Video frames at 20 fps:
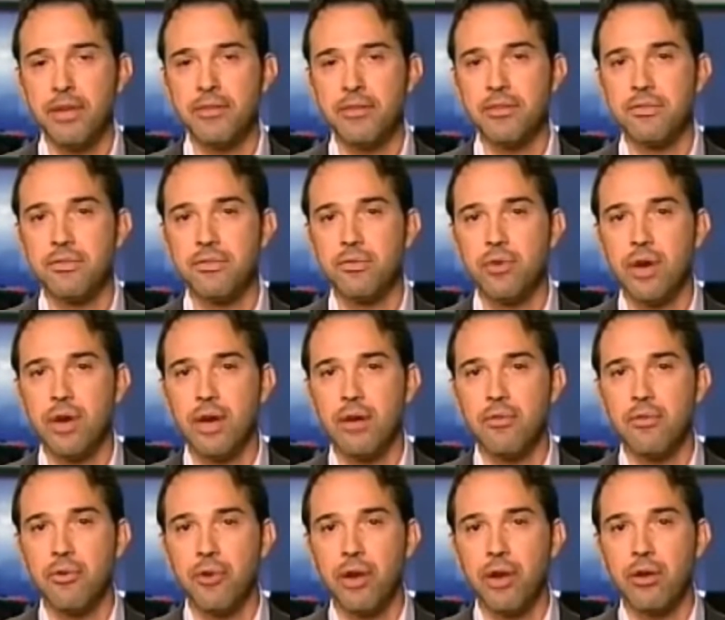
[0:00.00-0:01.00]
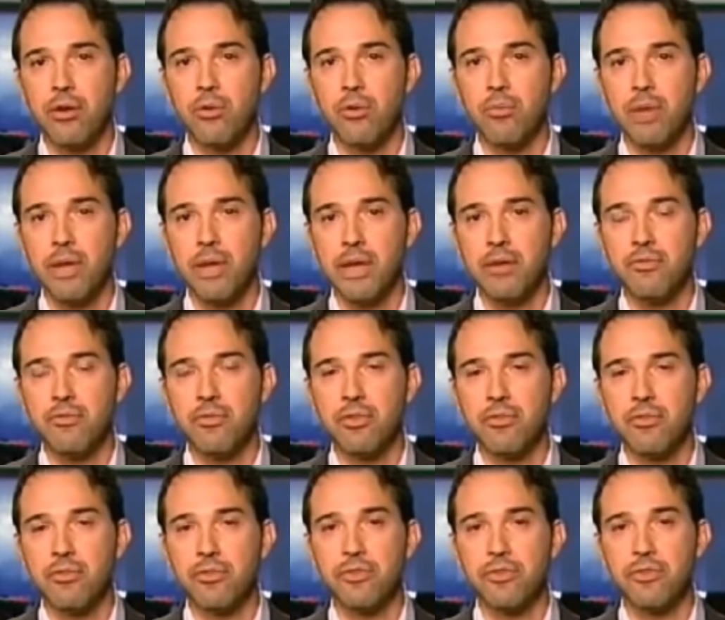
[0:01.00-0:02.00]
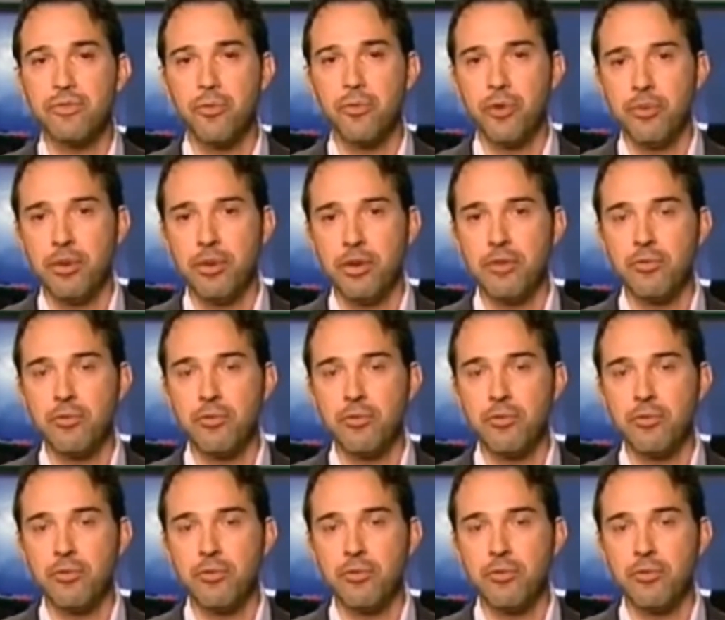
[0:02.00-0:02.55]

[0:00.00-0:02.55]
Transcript: some patients do have irregular bleeding for the first